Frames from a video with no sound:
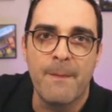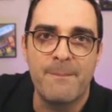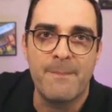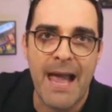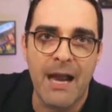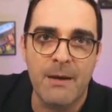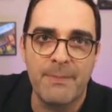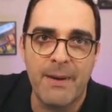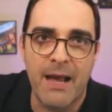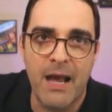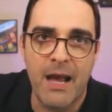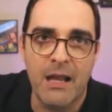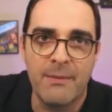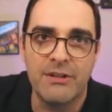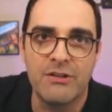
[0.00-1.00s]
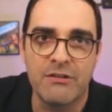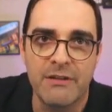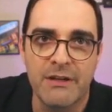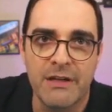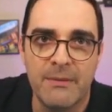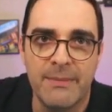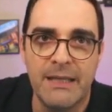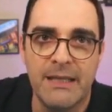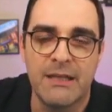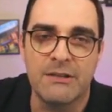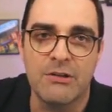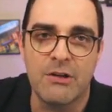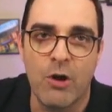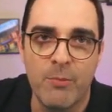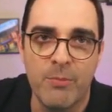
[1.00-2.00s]
back behind me during a meeting,
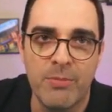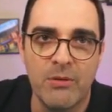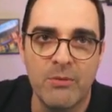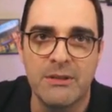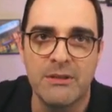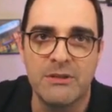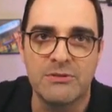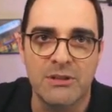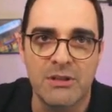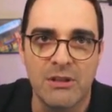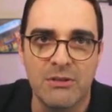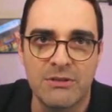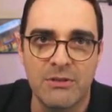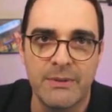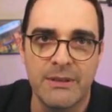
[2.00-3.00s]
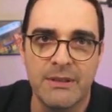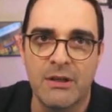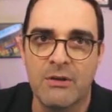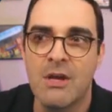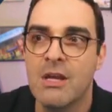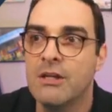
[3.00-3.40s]
to open the window, to close the window,